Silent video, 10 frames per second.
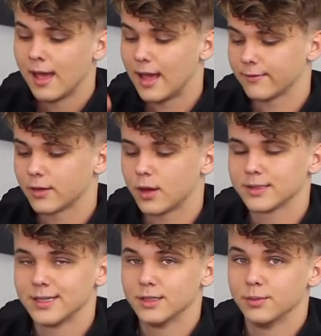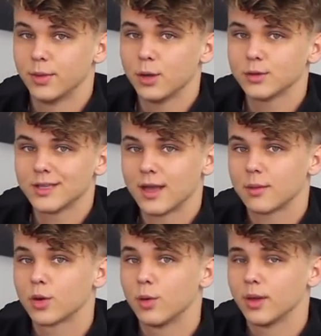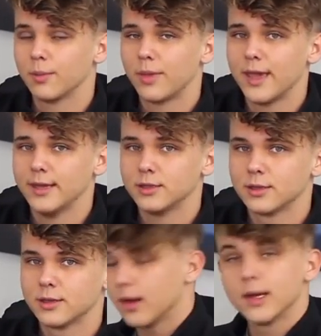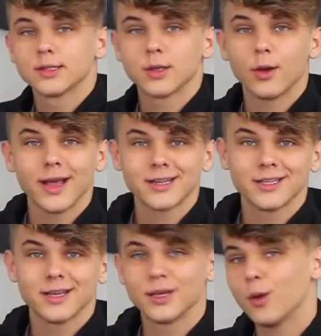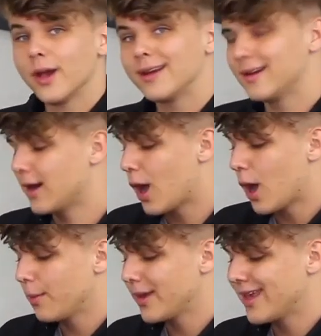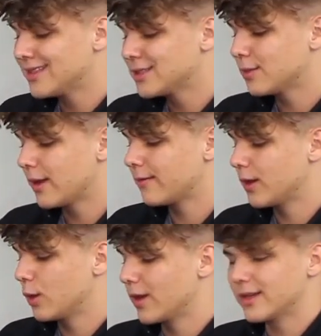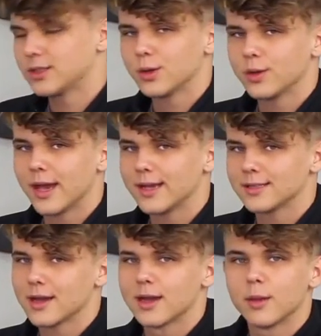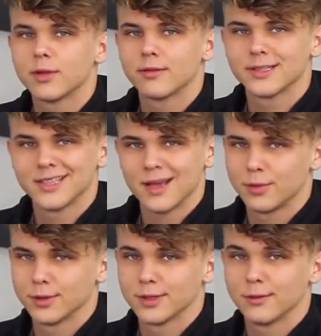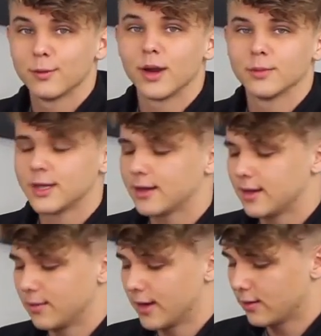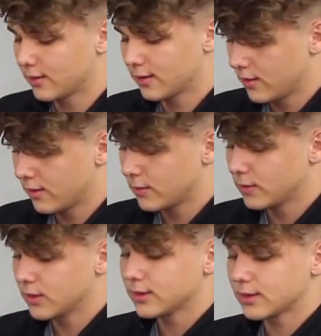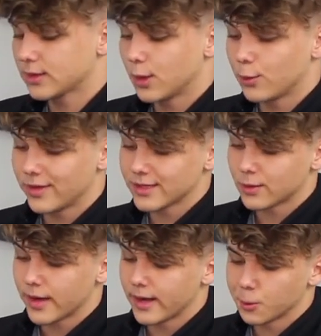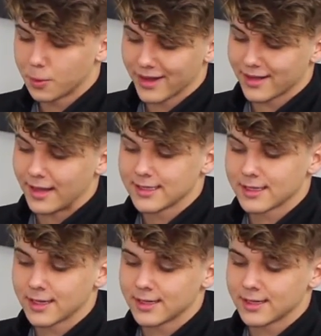I have content to post, and I'm growing a page. So I'll actually go ahead and hop into my phone and show you guys a couple of examples of what I'm talking about. So this right here would be a classic